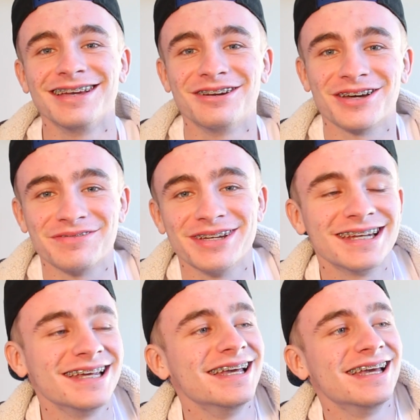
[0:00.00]
You know what I
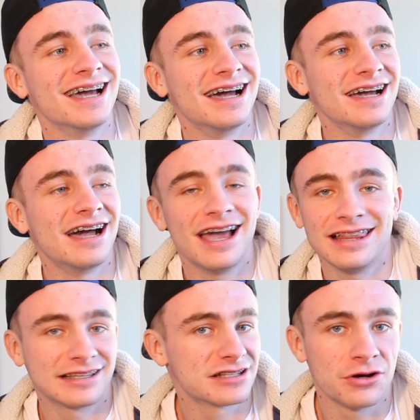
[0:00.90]
mean? I
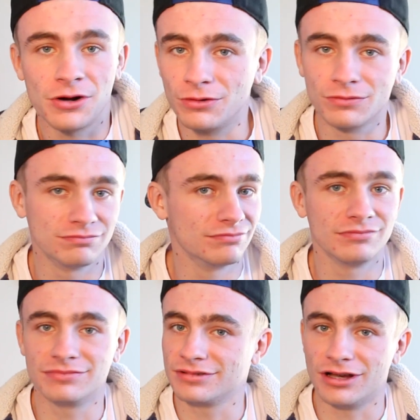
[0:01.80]
had like this whole
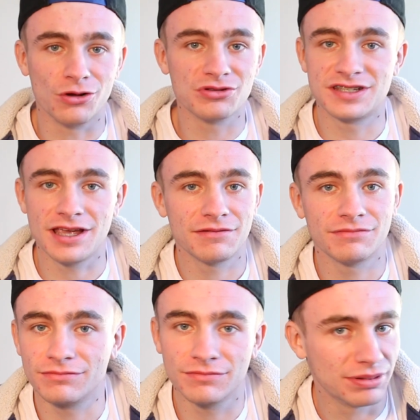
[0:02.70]

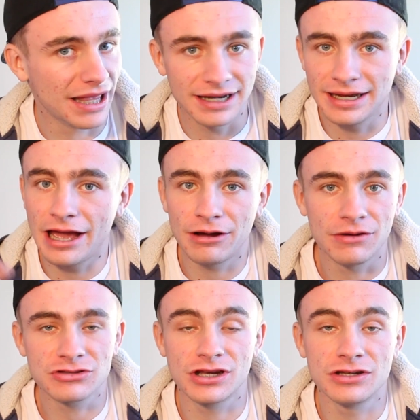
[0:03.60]
set planned
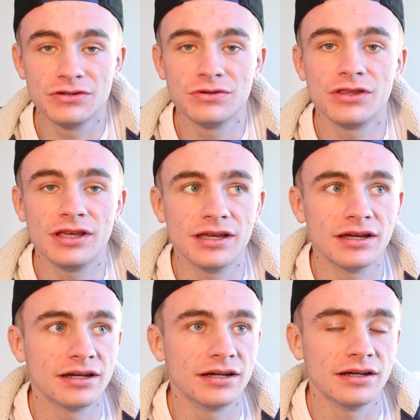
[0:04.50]
out. I was gonna do
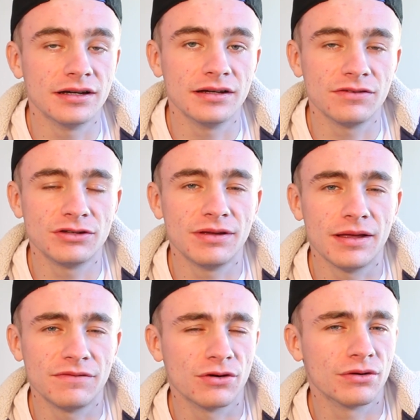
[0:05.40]
the,
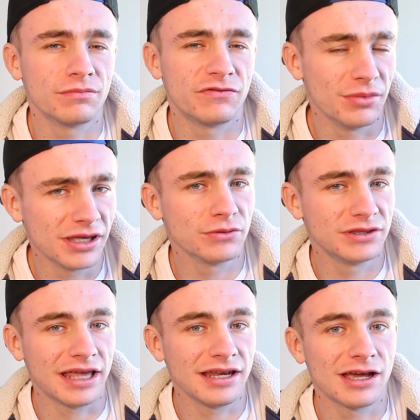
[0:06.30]
if you're familiar
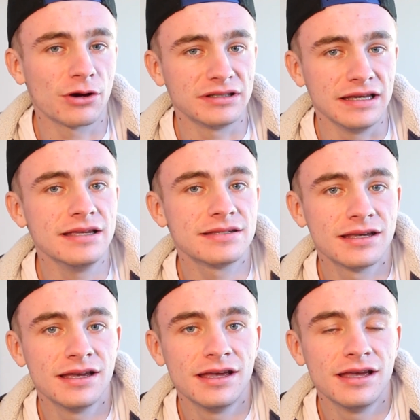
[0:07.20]
with Danny
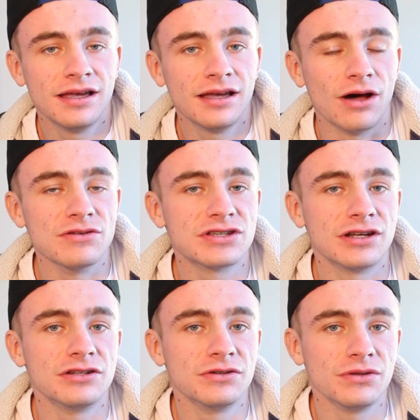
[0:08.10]
D'Ortiz, I was
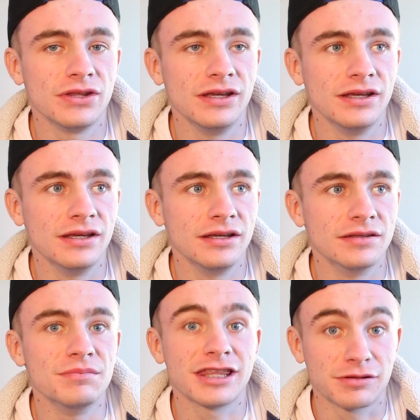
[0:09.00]
gonna do the
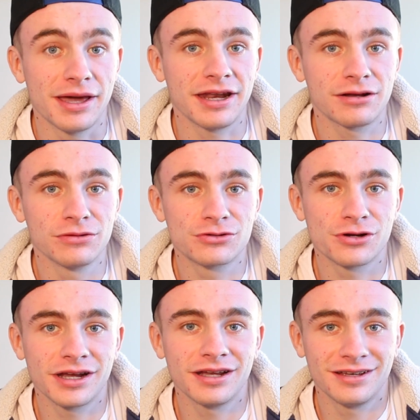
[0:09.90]
mathematical
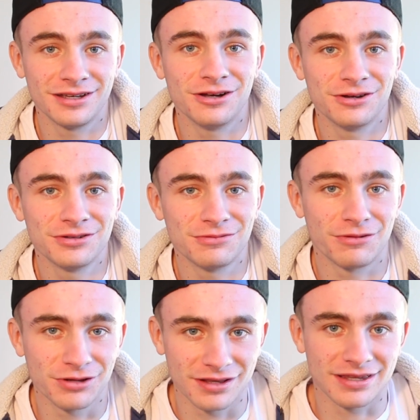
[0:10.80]
trick, you know, the
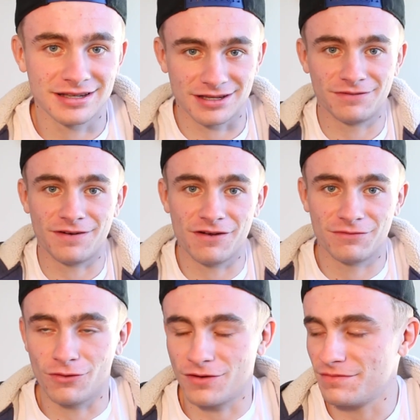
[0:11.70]
one where it takes like four
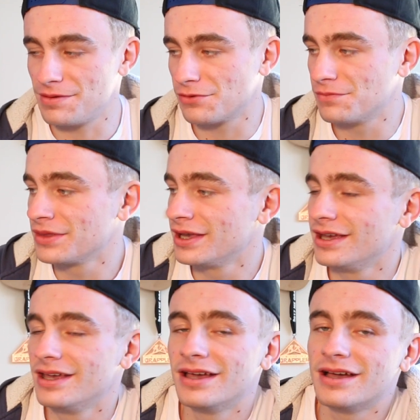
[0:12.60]
or five people.
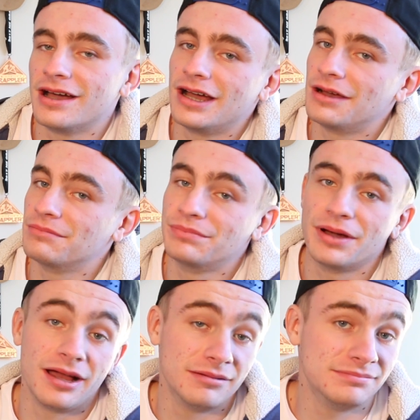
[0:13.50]

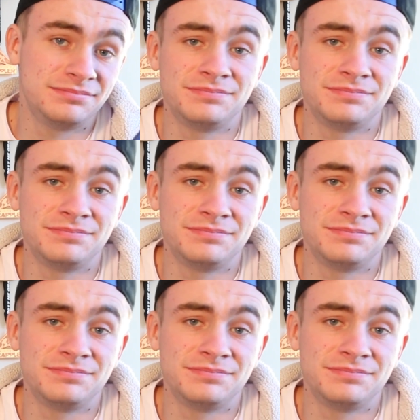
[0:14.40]
But